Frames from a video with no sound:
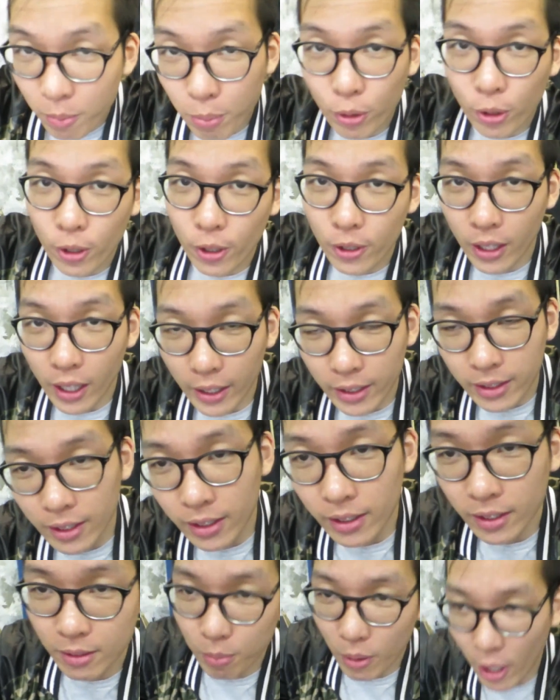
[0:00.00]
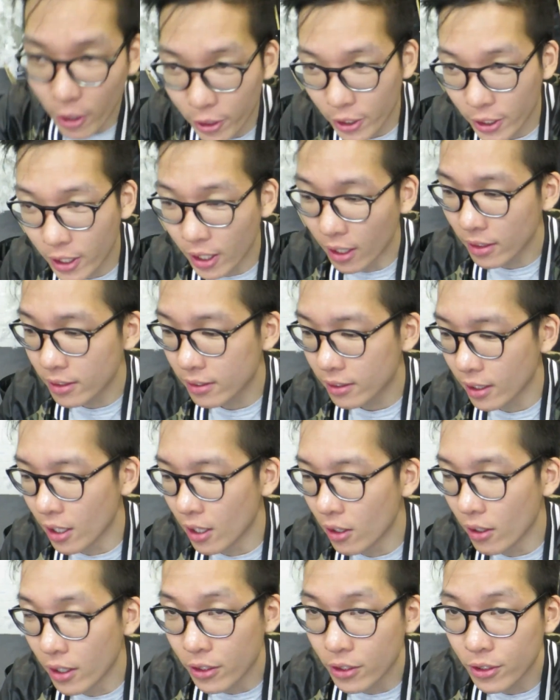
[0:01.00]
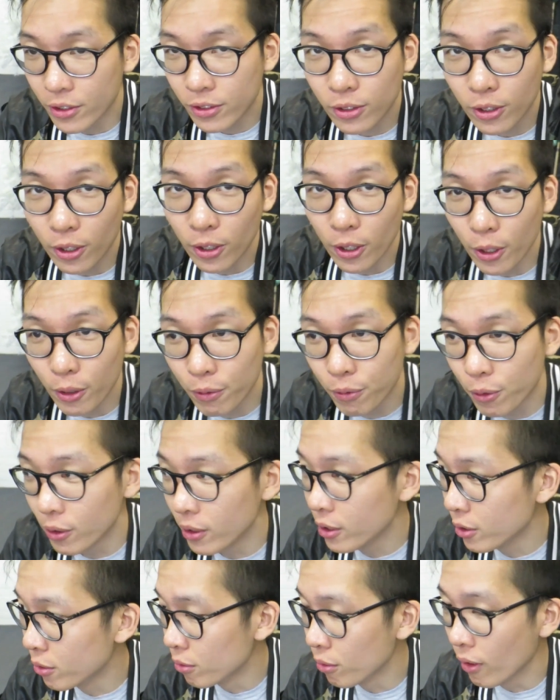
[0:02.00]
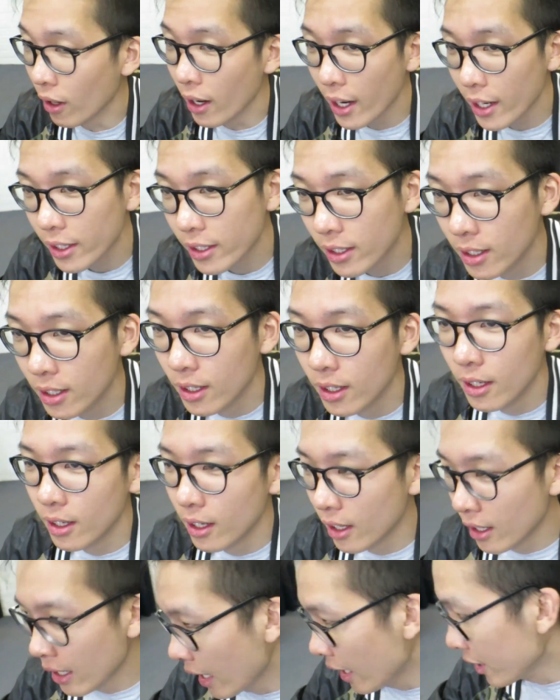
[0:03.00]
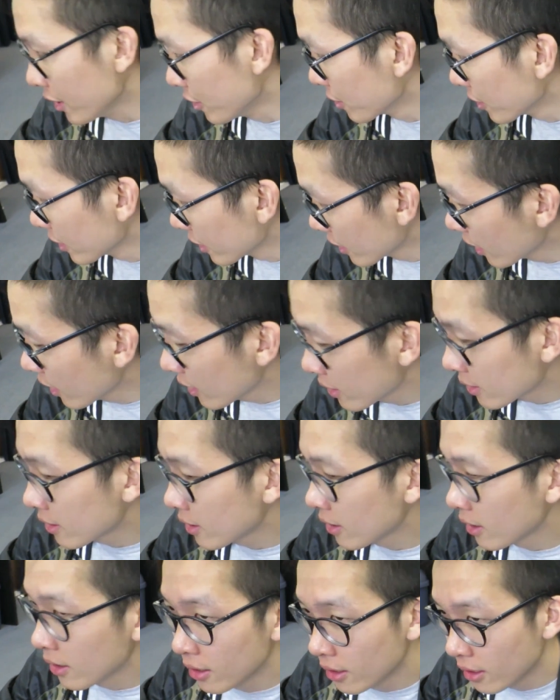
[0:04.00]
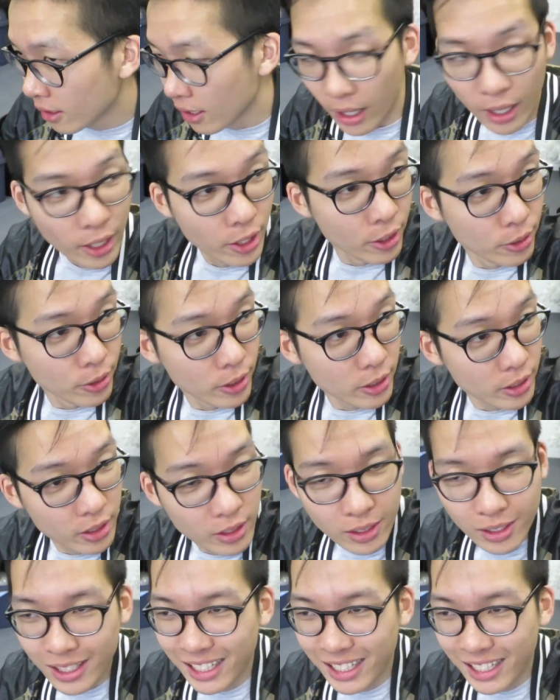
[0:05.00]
the board like this, Mario Kart style, and just go for a little ride. How you doing, guys? How you doing?